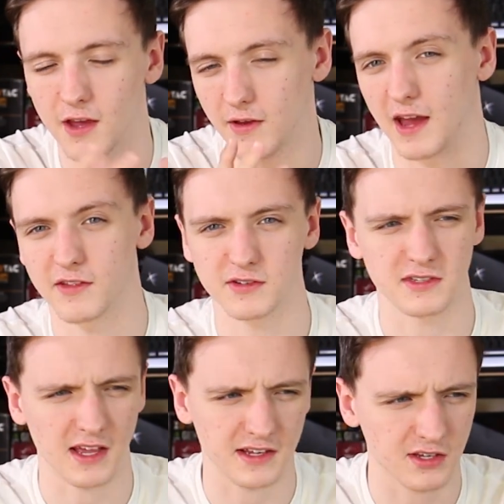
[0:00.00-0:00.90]
Uh,
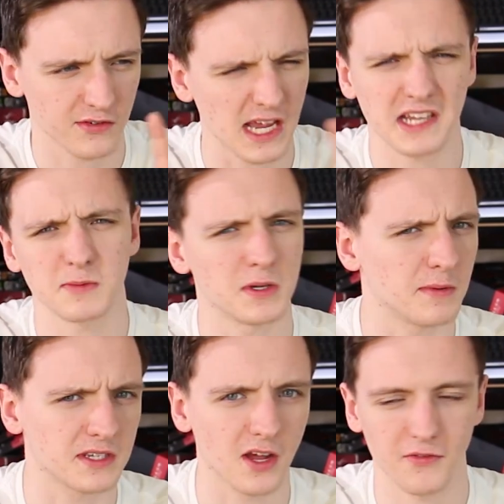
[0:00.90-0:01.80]
there's uh, sort of
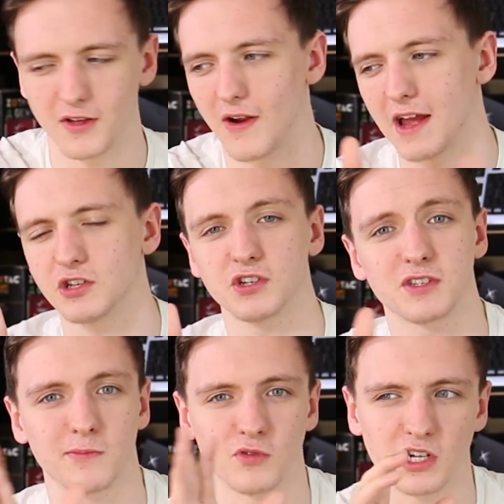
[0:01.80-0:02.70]
TechteamGB stuff there and just
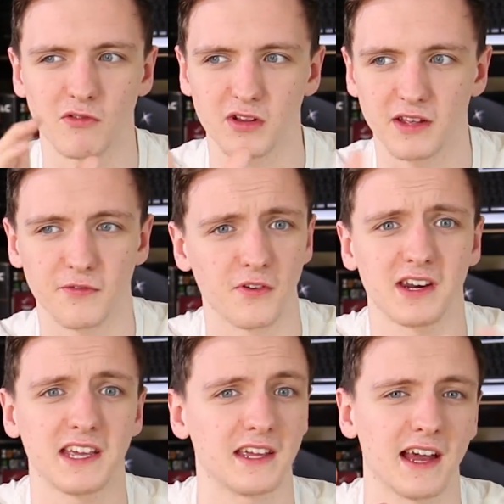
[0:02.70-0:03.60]
some generally
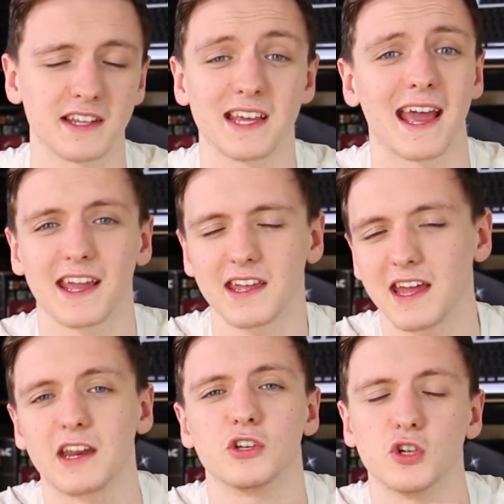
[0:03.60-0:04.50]
funny uh, tech
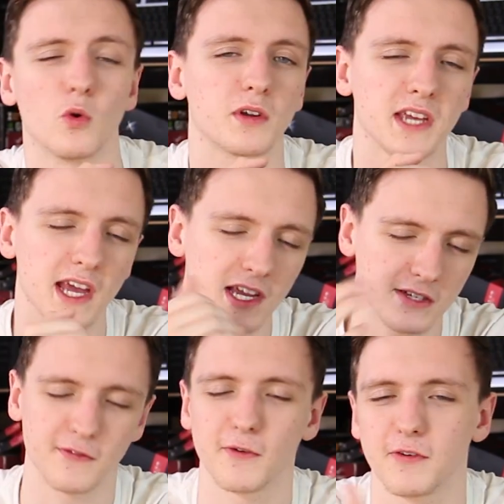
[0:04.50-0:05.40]
kind of jokes,
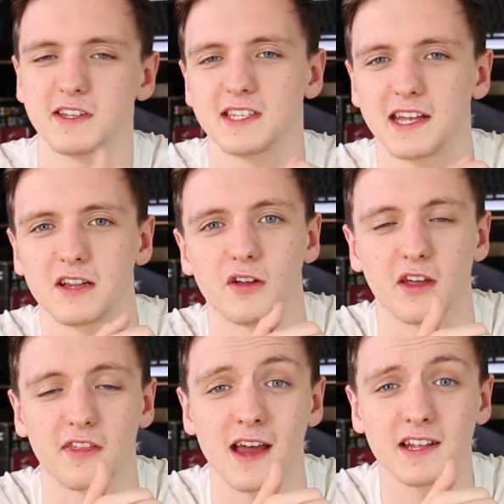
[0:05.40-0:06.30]
so feel free to take a
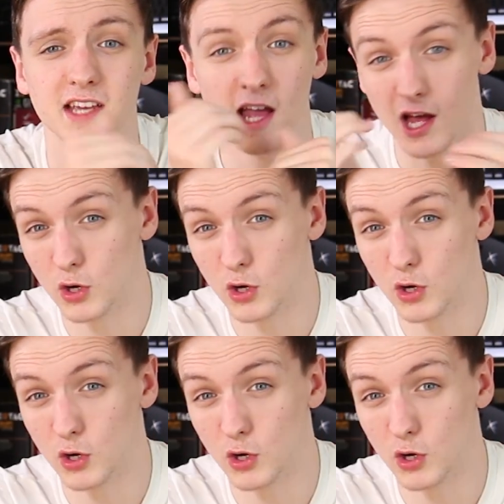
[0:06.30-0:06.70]
look at that.